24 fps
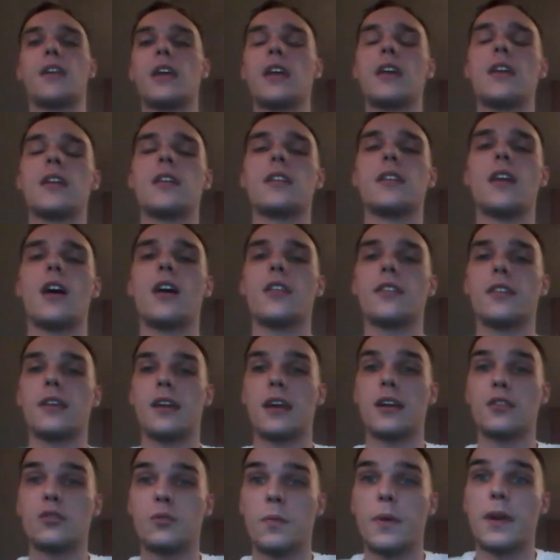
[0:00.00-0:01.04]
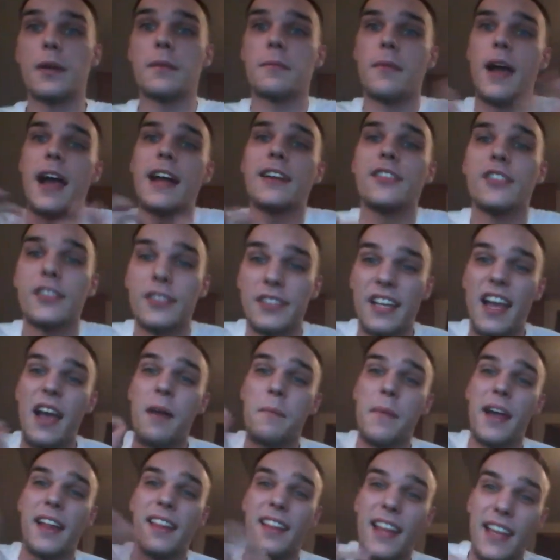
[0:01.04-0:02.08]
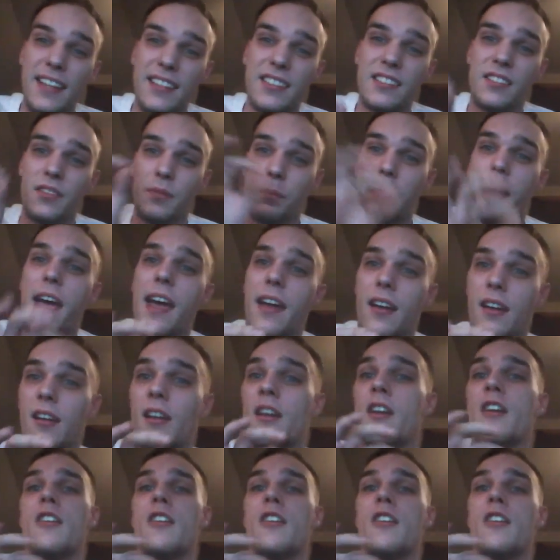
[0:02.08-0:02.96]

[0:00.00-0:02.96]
And on the contrary, I just got my license back